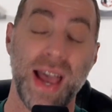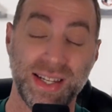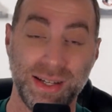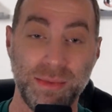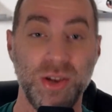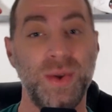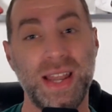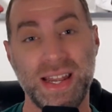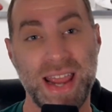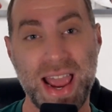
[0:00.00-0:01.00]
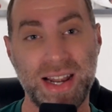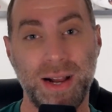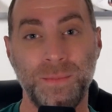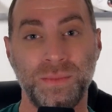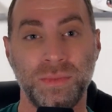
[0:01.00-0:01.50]
SMU and
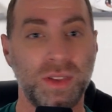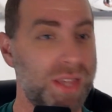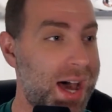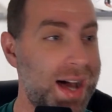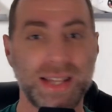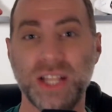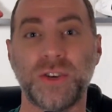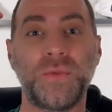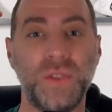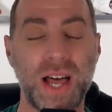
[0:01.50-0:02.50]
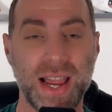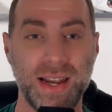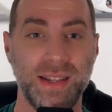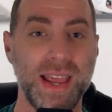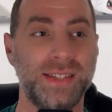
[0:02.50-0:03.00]
Indiana. The hot takes are
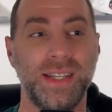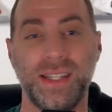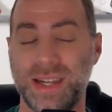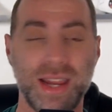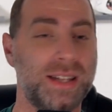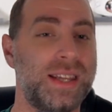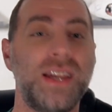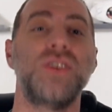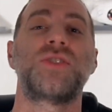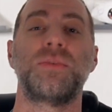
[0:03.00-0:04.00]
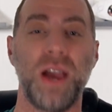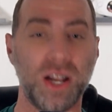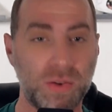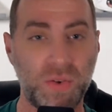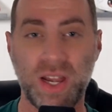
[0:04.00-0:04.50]
flying. The SEC continues to be
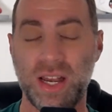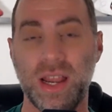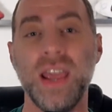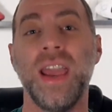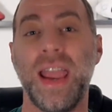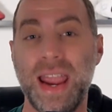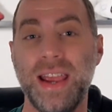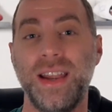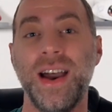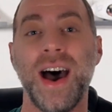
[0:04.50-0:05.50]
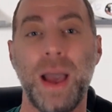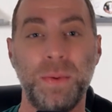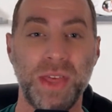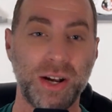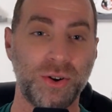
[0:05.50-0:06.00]
undefeated in
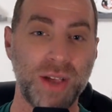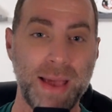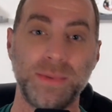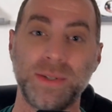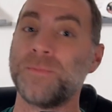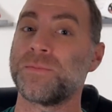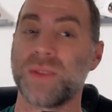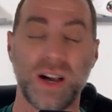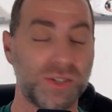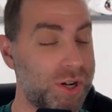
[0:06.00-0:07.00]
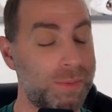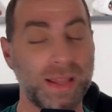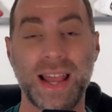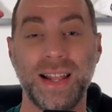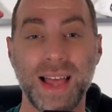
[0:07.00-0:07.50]
hypothetical games. I'll talk
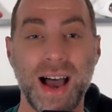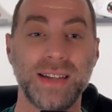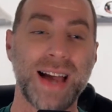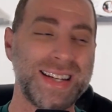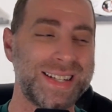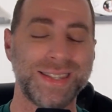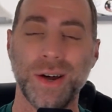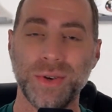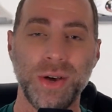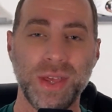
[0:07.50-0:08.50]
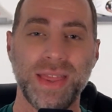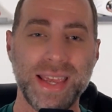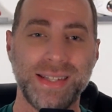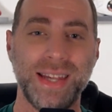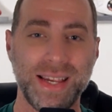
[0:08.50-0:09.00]
about that a lot. I just don't know that
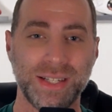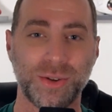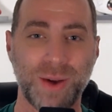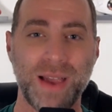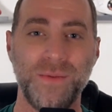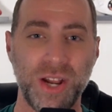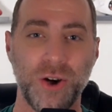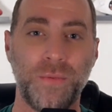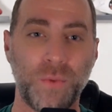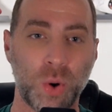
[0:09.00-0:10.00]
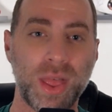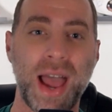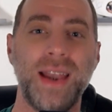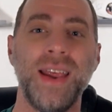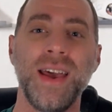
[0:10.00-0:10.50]
this is the right video for
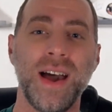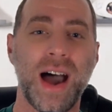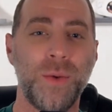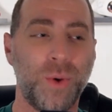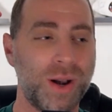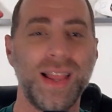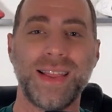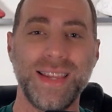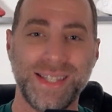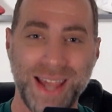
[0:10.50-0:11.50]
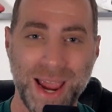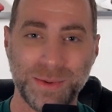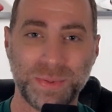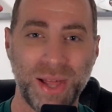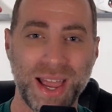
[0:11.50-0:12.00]
that. I want to let these
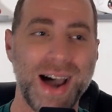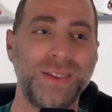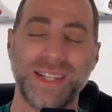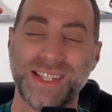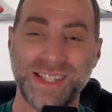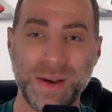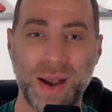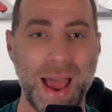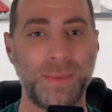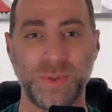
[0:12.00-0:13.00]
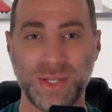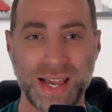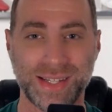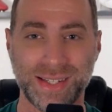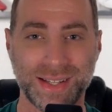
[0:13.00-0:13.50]
games play out. Let's see what happens with
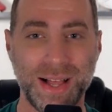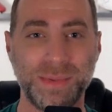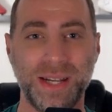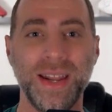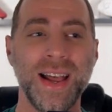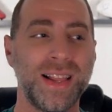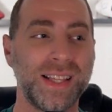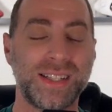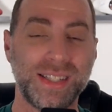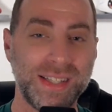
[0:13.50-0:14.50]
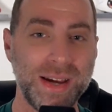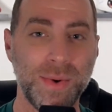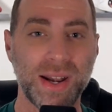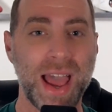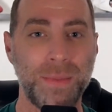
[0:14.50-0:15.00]
Texas and Clemson. Let's see
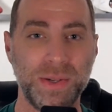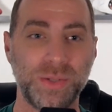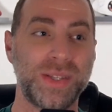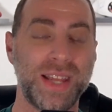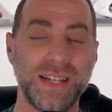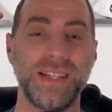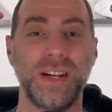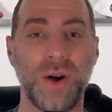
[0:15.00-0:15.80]
what happens with Tennessee and